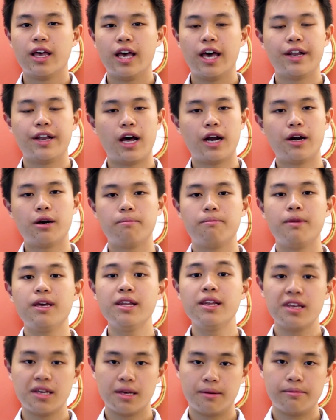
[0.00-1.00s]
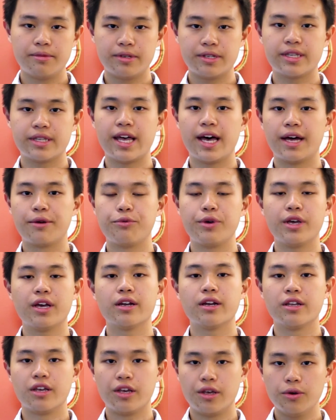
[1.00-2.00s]
and other mediums that we
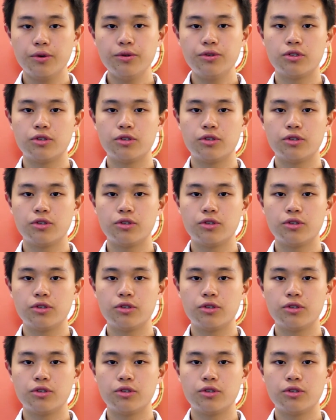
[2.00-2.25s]
could use